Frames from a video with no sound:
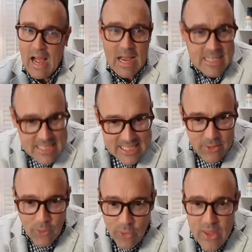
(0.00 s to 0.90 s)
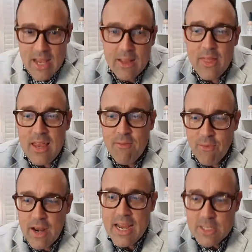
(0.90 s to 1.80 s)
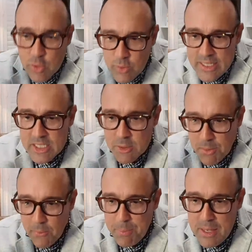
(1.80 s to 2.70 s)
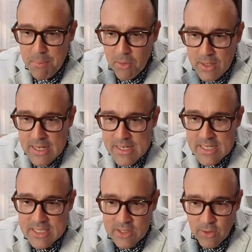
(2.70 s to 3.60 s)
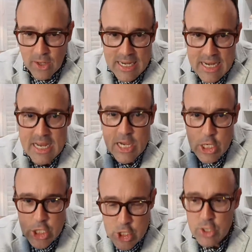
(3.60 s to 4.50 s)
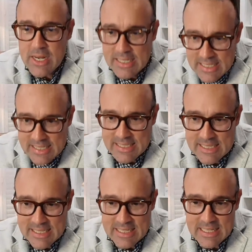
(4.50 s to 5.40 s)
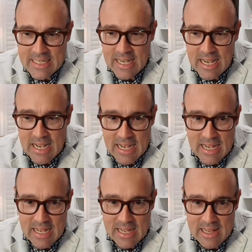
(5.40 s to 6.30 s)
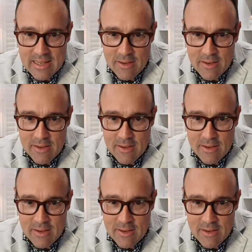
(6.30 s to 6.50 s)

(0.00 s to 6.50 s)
I still think the phrase reasonable people can disagree should exist. And